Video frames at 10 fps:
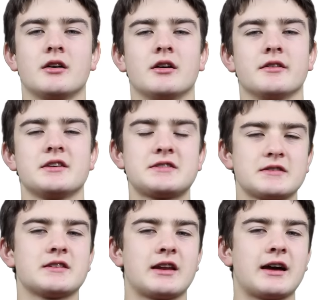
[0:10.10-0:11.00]
Uh, this
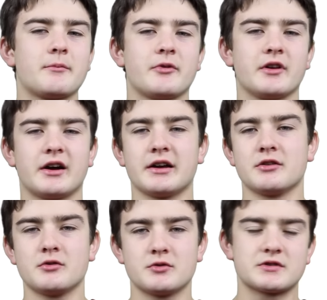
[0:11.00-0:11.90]
is an app that I
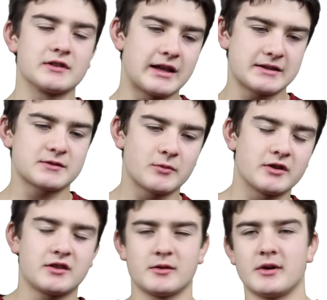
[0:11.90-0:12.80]
used last
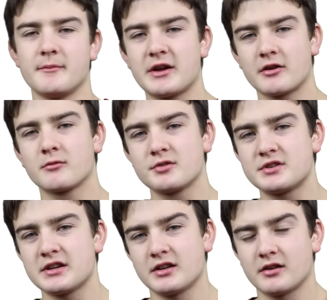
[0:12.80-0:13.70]
month in my beta
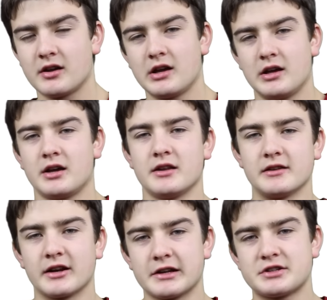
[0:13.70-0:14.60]
routine, and
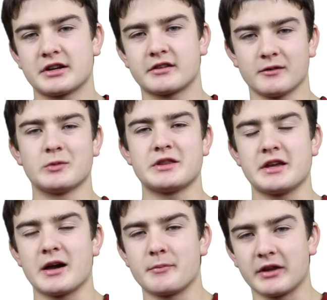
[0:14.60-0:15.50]
then I checked in with
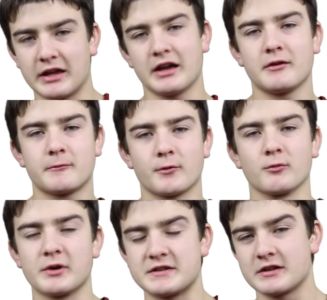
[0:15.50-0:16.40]
the app again for a
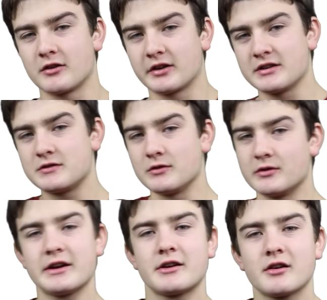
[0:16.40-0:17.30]
reason I'll get to
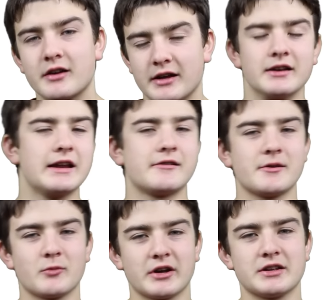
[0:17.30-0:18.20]
later, and now
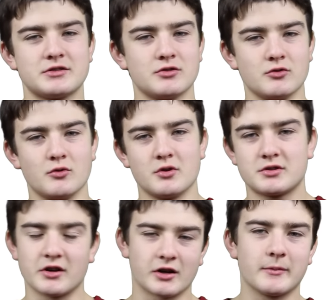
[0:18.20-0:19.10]
I'm ready to
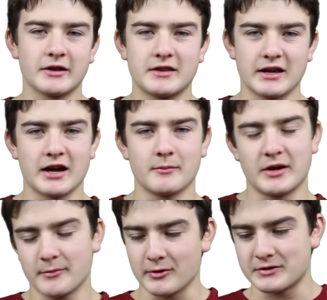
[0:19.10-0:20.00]
talk about the app,
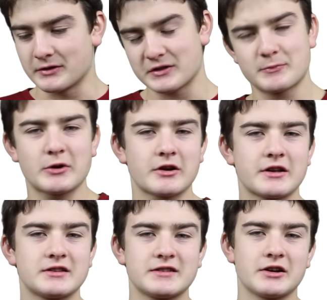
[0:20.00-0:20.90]
my personal
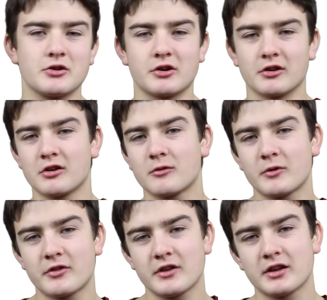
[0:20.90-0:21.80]
experience, how you can earn
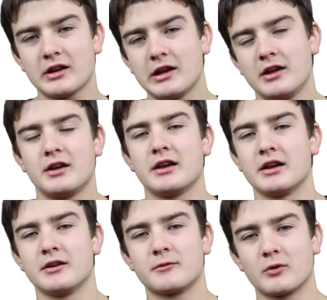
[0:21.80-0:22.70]
with it,
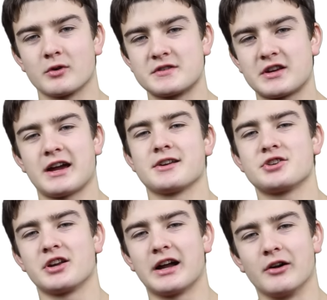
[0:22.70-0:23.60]
and of course,
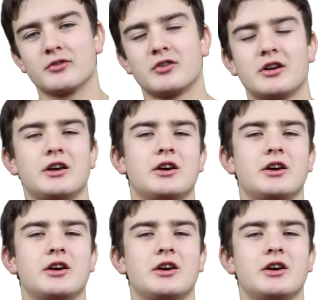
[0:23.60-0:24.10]
cashing out.